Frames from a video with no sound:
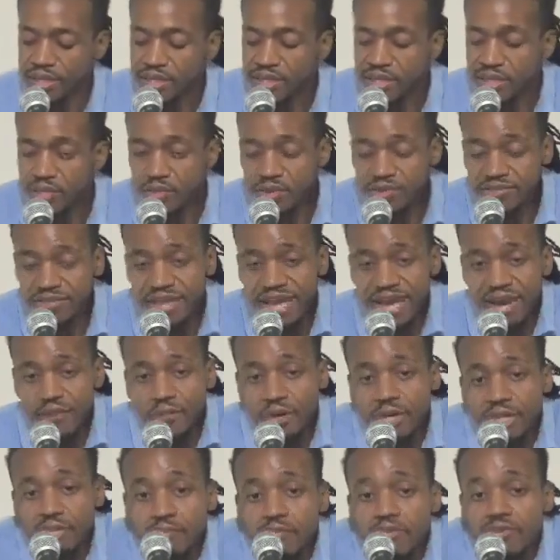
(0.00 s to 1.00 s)
And with that, we're
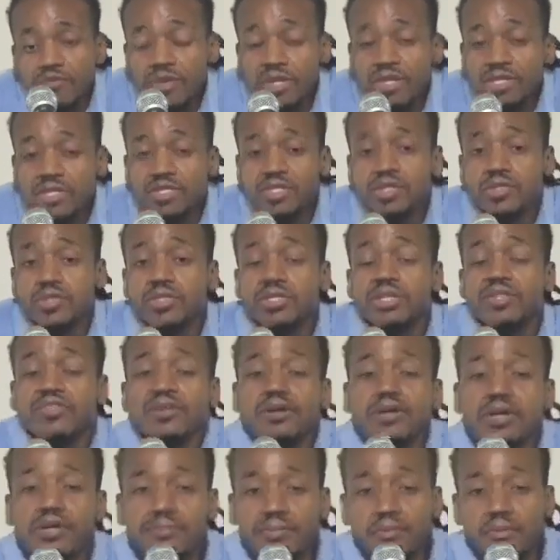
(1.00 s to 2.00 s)
going to move on to the
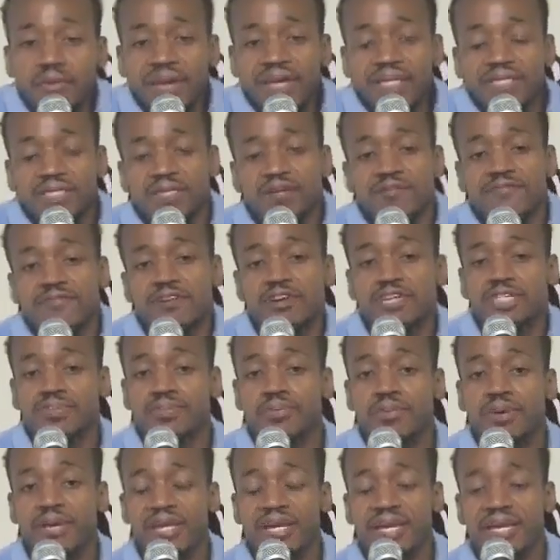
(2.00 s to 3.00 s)
third point. So, the first
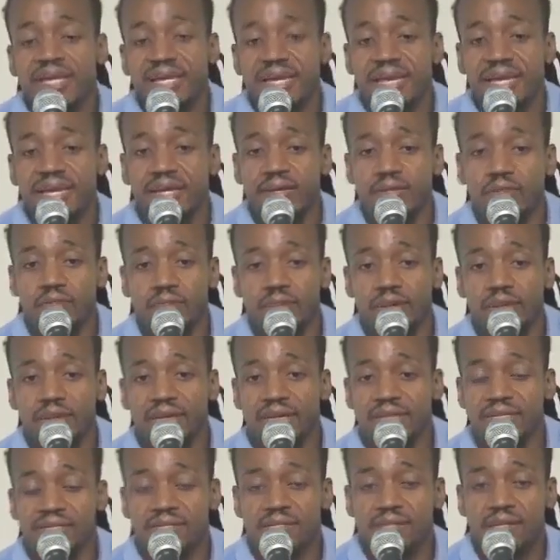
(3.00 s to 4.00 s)
point again
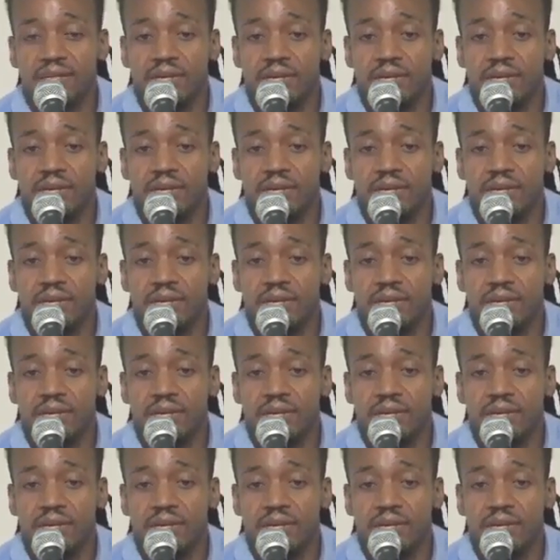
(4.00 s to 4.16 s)
was